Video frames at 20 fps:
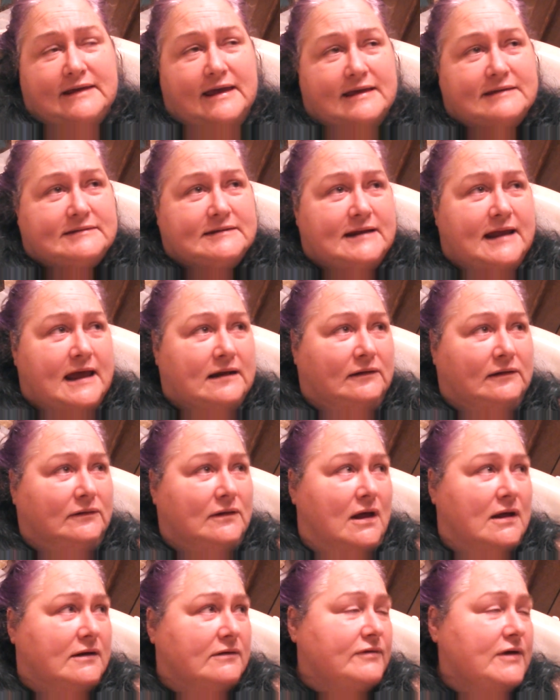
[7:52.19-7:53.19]
Hasn't had a
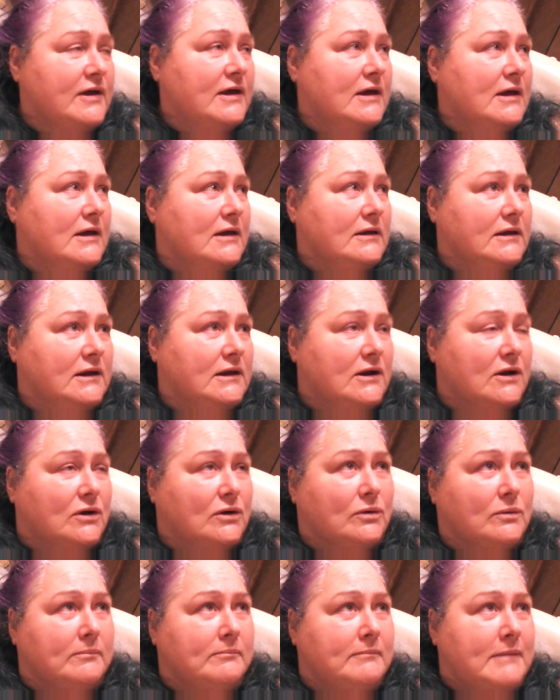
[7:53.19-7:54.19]
lot of, you
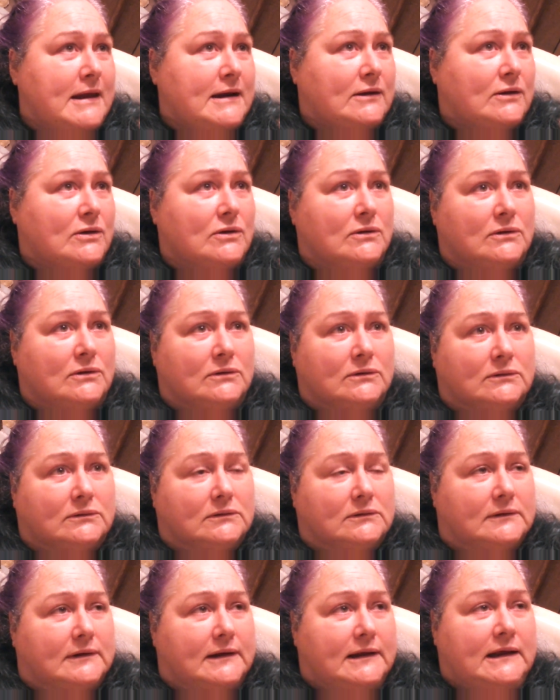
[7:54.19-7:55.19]
know, medical
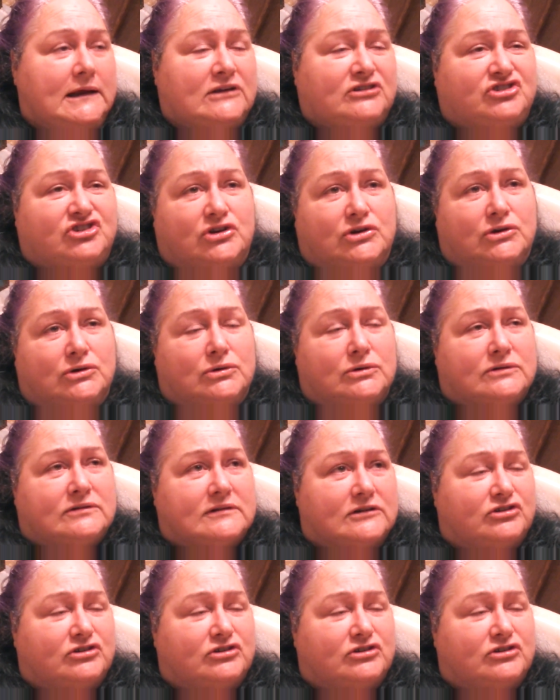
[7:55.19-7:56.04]
issues.